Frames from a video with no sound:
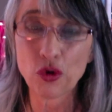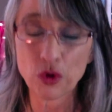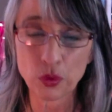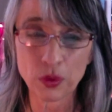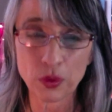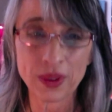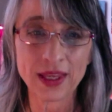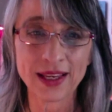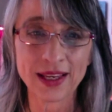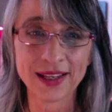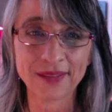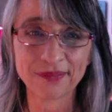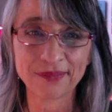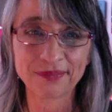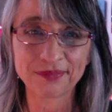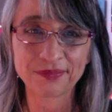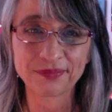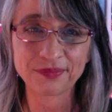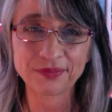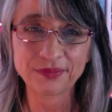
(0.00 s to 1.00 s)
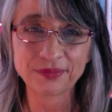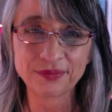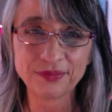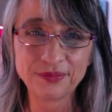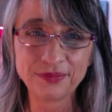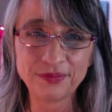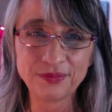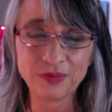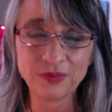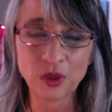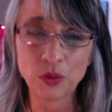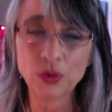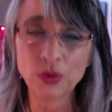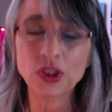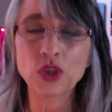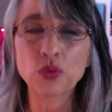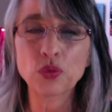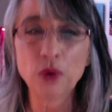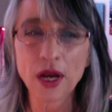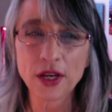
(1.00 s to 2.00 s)
within, which
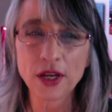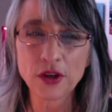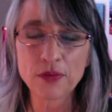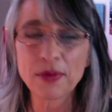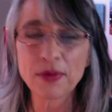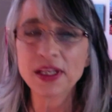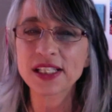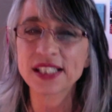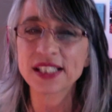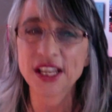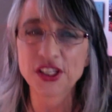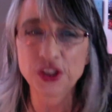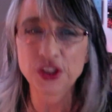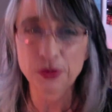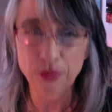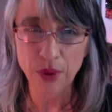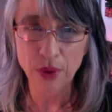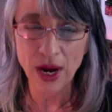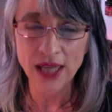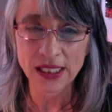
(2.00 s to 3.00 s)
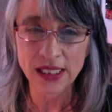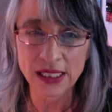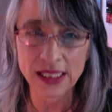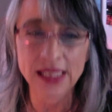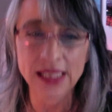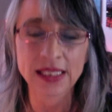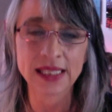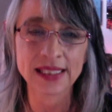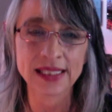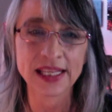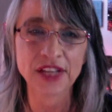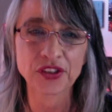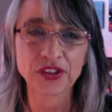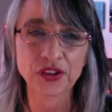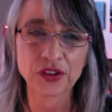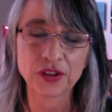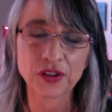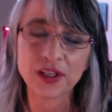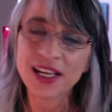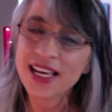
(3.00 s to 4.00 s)
is why your meditation practice is
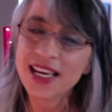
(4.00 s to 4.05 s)
essential.